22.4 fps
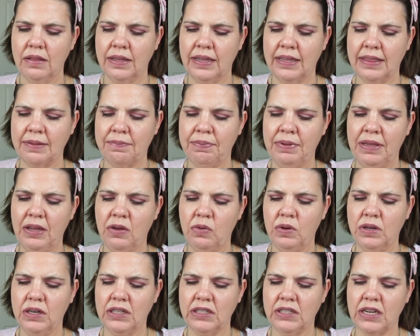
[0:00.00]
like the pink
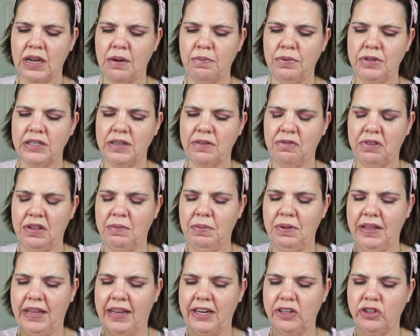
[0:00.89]
one on top would definitely
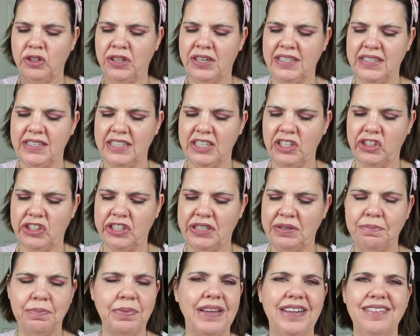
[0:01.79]
be like a
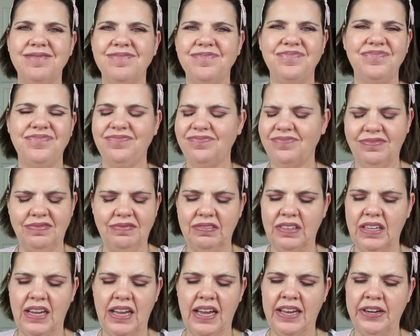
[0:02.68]
transition but
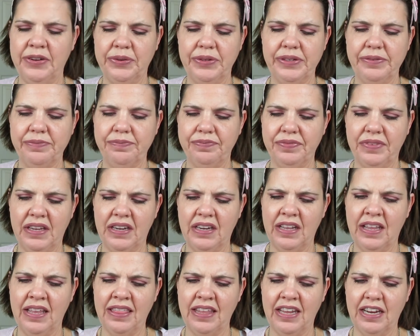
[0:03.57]
I don't know
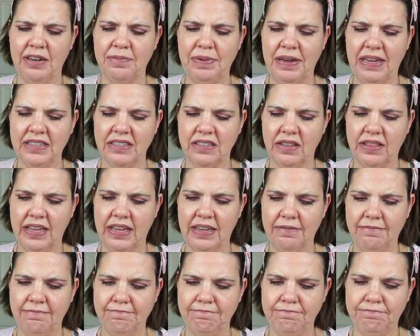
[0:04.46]
I, I think I'd pass on that